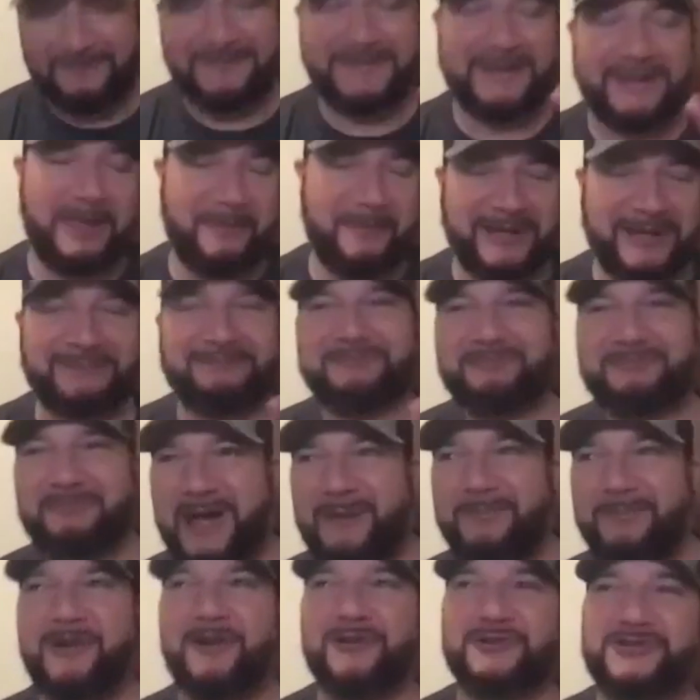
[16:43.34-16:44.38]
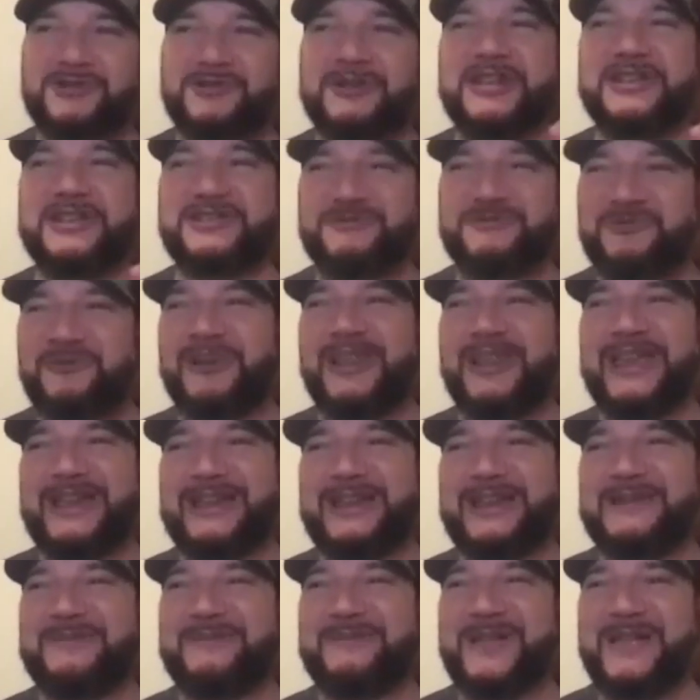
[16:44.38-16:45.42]
I mean, pop culture ish
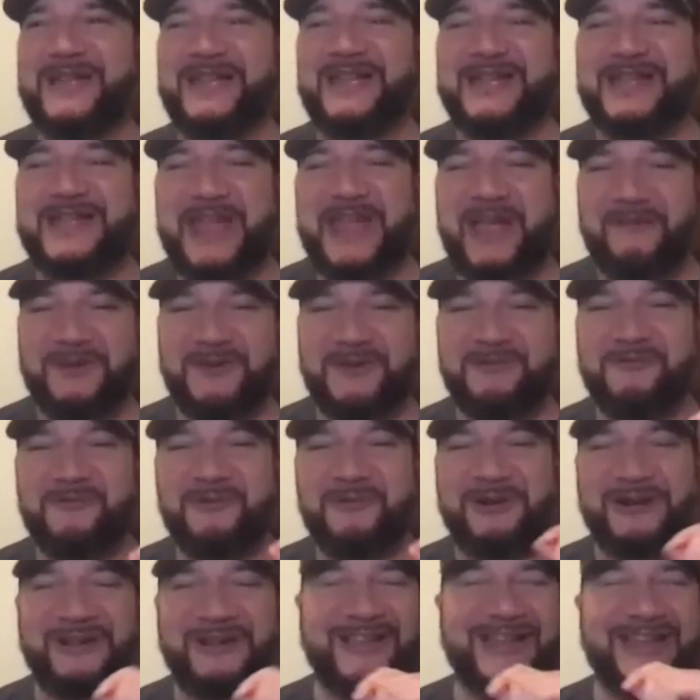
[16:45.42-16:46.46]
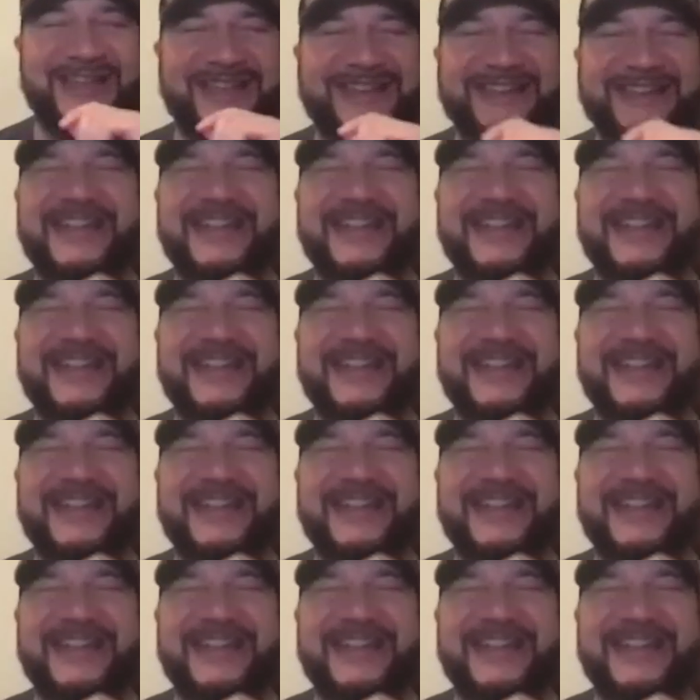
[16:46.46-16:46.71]
related. Okay. If you were to like